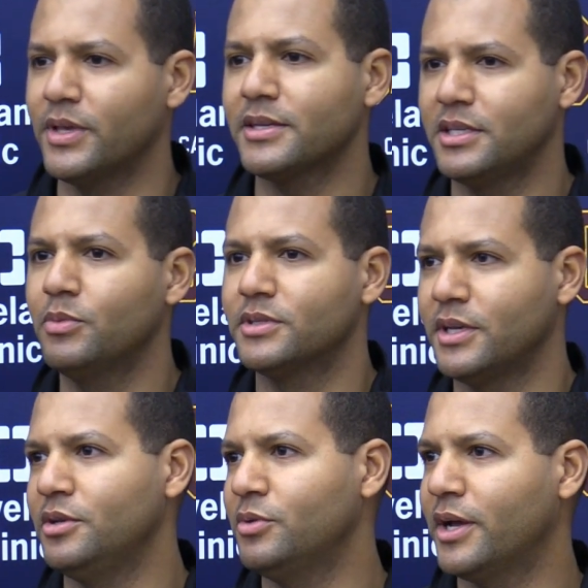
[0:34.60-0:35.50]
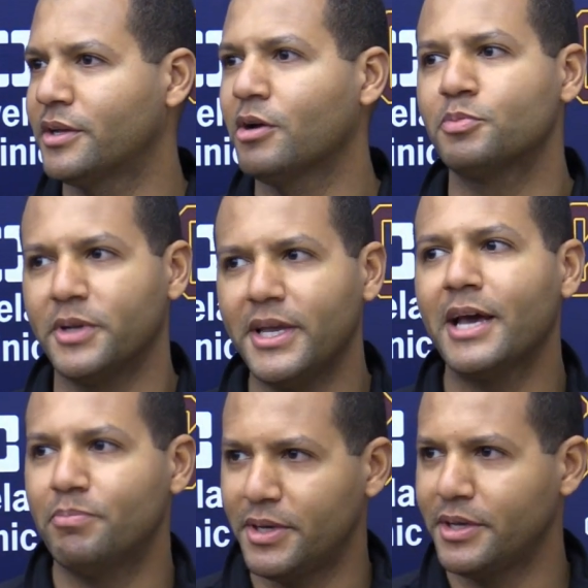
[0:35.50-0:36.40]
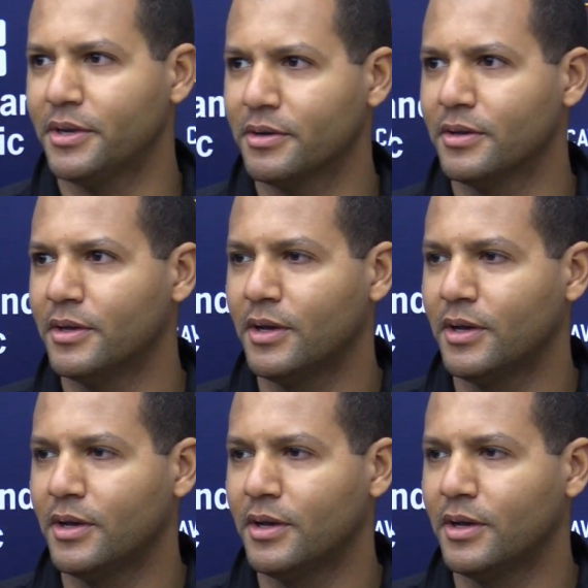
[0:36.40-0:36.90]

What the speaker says: Yes, he was a new head coach, but he had been here.